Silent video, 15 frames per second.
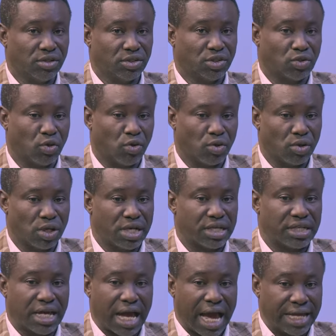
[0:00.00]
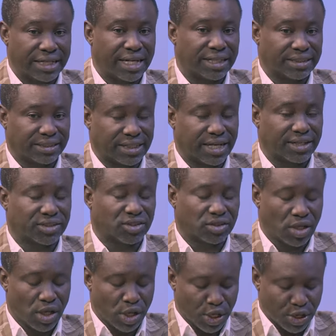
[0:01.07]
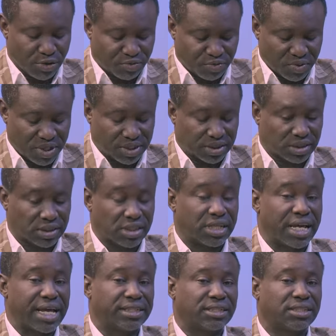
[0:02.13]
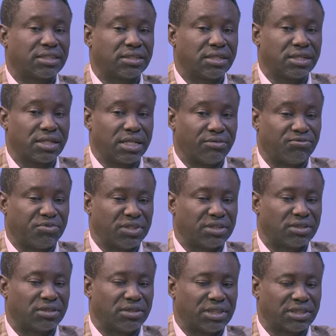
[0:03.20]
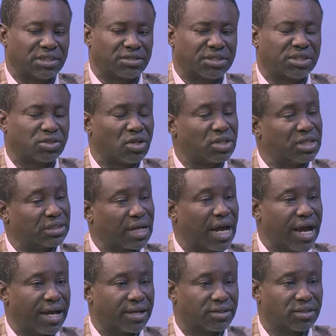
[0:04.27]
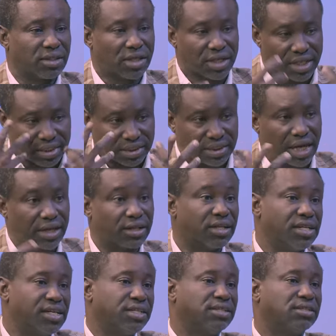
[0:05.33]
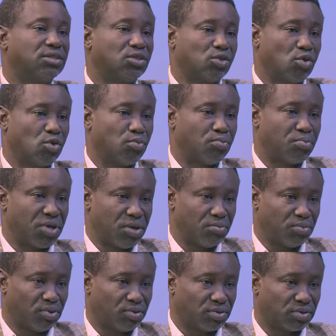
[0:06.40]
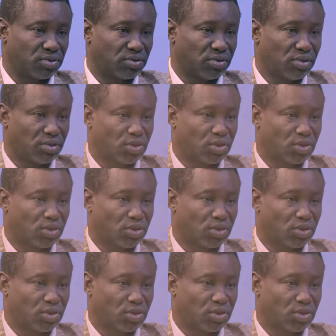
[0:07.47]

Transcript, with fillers: So in either sex, if it gets, if its discretion secretion is high, it can lead to pimples. Mm.